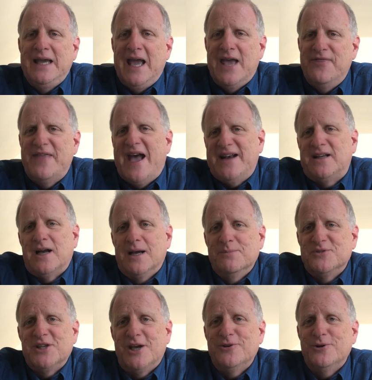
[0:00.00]
And that
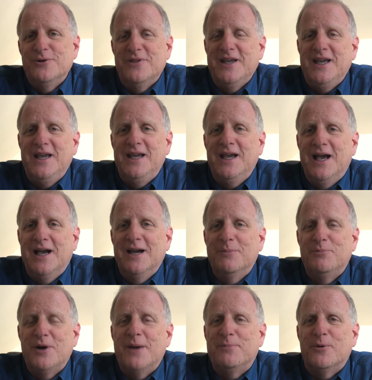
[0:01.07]
comes under the
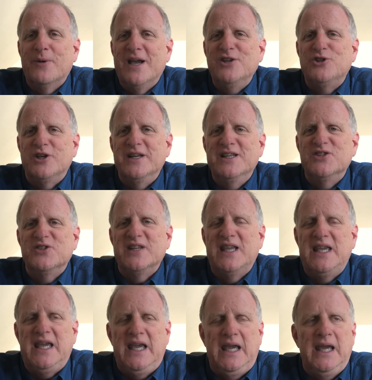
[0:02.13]
preparation is the
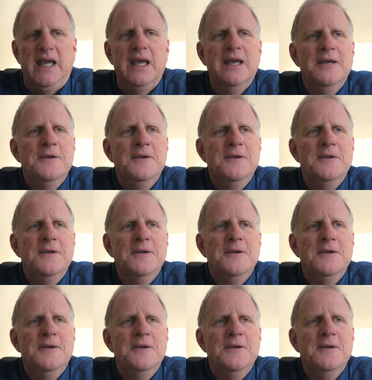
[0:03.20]
key.